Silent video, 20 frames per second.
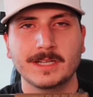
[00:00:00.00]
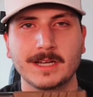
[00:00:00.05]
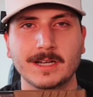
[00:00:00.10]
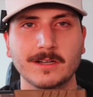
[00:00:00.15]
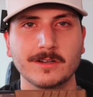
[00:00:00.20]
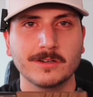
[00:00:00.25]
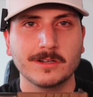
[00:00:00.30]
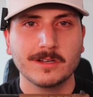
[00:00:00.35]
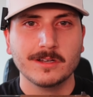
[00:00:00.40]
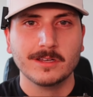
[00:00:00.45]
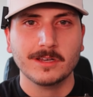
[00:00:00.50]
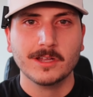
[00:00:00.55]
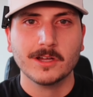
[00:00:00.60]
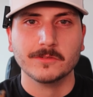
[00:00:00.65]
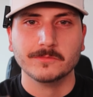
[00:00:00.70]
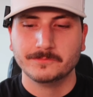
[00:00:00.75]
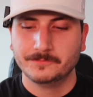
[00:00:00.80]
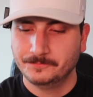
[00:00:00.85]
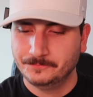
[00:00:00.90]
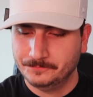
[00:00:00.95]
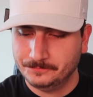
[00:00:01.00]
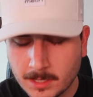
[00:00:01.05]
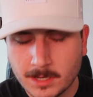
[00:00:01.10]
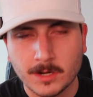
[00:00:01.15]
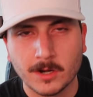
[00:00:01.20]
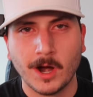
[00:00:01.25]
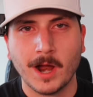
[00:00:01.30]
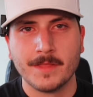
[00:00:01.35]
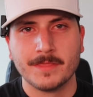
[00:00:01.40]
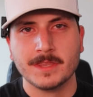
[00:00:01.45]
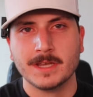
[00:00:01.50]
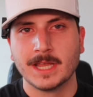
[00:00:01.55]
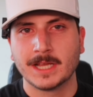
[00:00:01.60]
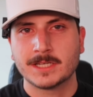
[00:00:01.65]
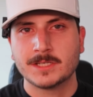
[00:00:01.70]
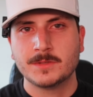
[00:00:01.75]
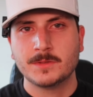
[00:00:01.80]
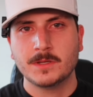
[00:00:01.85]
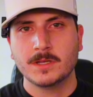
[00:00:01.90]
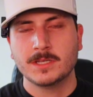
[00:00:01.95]
and you're good to go. All right, the
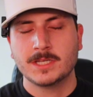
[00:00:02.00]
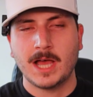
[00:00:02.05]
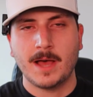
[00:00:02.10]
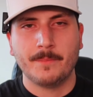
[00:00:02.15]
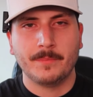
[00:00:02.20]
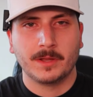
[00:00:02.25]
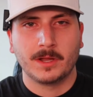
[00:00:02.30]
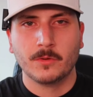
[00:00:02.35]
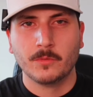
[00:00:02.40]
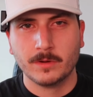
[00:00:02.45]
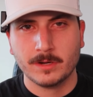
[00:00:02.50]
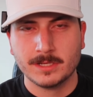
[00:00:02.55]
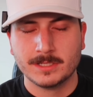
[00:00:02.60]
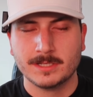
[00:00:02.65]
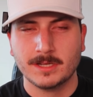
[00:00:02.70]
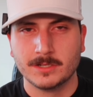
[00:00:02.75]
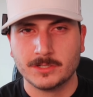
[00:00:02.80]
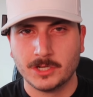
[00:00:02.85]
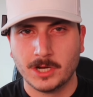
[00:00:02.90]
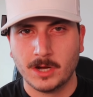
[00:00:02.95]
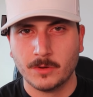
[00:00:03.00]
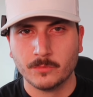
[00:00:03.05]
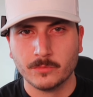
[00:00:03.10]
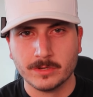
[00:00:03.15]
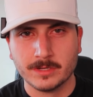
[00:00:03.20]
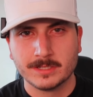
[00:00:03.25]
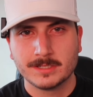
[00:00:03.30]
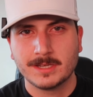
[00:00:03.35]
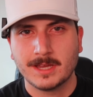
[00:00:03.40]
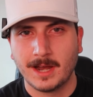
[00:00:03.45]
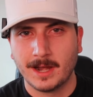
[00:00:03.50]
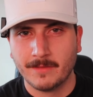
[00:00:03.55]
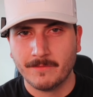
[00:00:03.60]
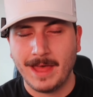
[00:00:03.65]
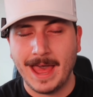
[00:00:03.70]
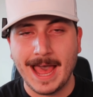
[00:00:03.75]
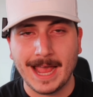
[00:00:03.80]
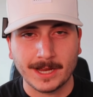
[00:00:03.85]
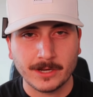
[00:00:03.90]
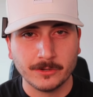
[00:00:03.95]
next topic I wanted to touch on was kind
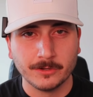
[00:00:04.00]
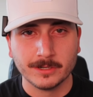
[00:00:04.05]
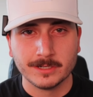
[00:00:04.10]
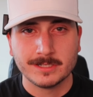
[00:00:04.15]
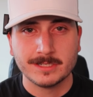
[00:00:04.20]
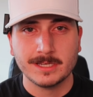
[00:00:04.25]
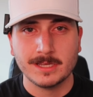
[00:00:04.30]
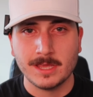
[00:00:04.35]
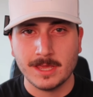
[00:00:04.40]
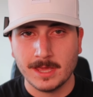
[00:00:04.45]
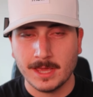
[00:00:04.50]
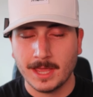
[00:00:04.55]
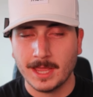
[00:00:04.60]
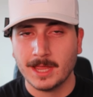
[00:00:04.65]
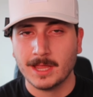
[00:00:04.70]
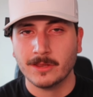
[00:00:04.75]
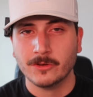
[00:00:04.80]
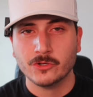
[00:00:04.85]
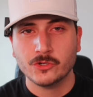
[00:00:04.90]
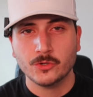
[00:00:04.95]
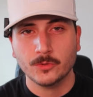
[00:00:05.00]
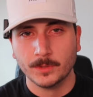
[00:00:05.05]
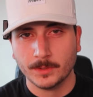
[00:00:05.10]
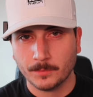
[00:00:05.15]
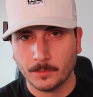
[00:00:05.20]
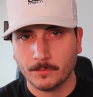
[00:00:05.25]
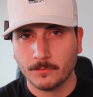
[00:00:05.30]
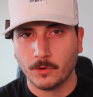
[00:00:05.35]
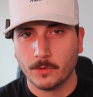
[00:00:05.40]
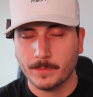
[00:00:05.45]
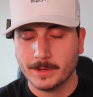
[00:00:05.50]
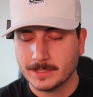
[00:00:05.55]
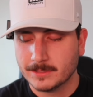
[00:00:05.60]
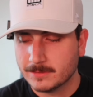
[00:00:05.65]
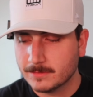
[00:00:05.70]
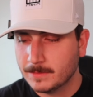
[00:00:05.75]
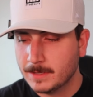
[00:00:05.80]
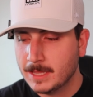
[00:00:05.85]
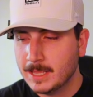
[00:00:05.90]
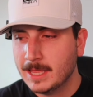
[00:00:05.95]
of accuracy and shooting
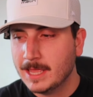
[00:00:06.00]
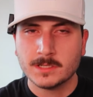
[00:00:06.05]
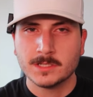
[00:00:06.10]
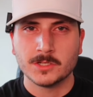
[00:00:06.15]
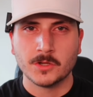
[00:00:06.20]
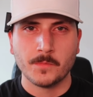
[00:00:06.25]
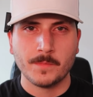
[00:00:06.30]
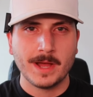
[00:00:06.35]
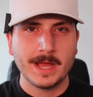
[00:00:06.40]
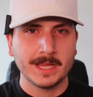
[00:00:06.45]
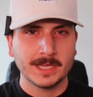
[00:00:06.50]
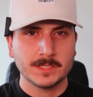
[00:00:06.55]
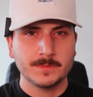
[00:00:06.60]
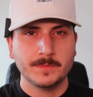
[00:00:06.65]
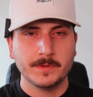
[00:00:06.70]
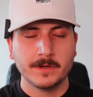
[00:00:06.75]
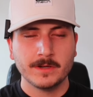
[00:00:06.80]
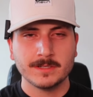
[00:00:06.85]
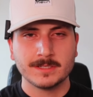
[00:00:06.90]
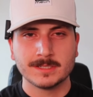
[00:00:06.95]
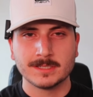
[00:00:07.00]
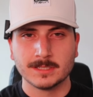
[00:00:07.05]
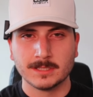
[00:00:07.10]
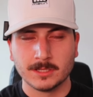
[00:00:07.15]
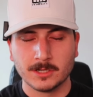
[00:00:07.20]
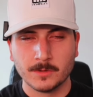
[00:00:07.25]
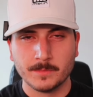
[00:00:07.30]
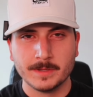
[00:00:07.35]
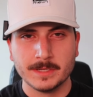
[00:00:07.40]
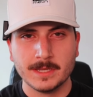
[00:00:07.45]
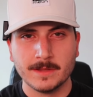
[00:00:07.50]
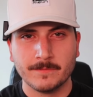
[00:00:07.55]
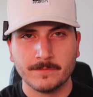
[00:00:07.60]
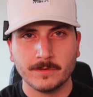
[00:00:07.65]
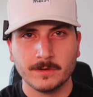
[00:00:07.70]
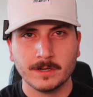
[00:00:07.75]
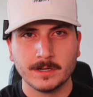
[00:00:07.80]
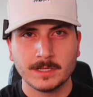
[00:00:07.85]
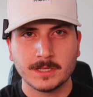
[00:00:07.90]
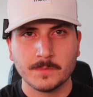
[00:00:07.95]
performance. So my experience is a little bit
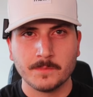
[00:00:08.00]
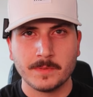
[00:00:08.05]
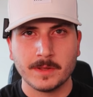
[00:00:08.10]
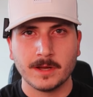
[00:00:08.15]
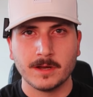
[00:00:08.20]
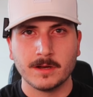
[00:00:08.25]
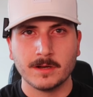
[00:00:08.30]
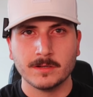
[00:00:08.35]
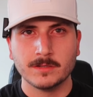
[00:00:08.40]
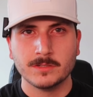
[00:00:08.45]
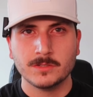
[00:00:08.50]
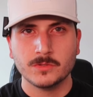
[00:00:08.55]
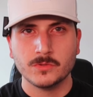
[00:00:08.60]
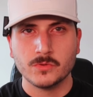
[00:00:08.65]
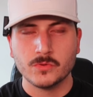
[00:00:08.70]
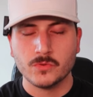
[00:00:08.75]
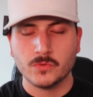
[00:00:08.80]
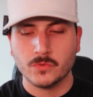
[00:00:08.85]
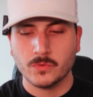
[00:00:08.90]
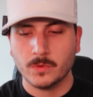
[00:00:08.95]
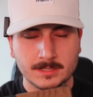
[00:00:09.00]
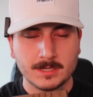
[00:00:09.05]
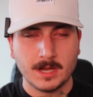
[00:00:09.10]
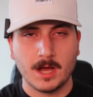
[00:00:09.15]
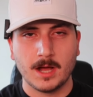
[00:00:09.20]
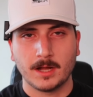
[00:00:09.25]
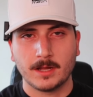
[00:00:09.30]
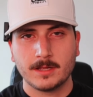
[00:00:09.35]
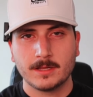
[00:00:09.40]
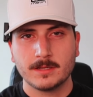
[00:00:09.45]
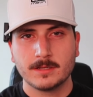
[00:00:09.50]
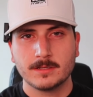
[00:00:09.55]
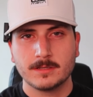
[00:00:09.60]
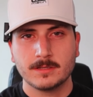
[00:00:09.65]
different compared to stock